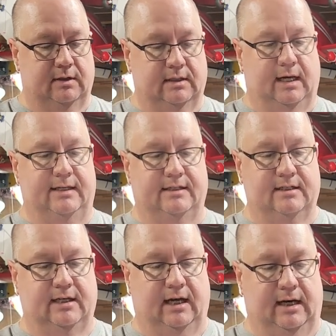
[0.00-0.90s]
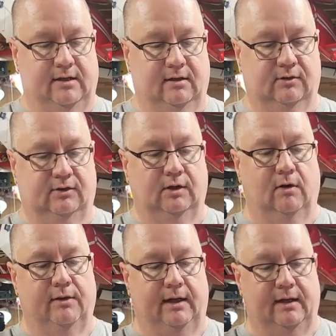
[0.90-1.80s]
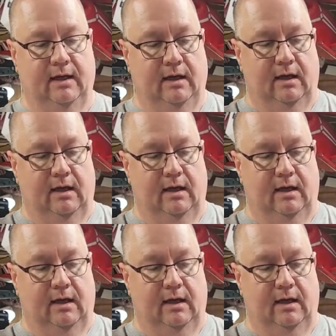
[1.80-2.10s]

in nice and tight, so that,